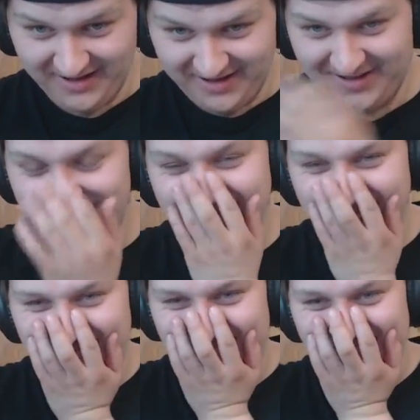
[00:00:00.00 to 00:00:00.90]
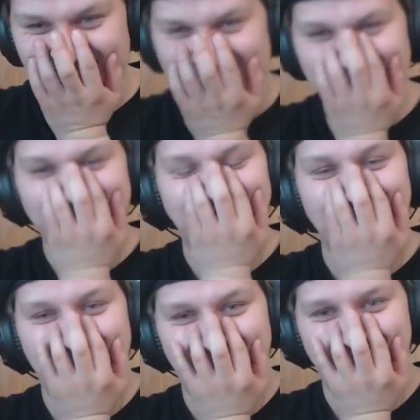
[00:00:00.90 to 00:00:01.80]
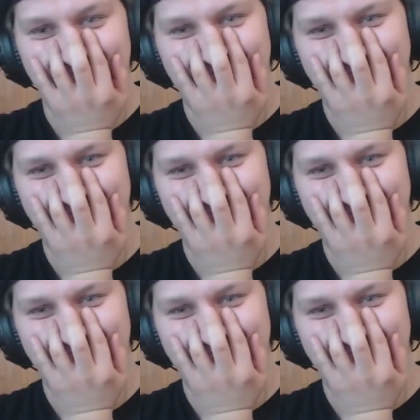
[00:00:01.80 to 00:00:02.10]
And you said we wouldn't know anyone.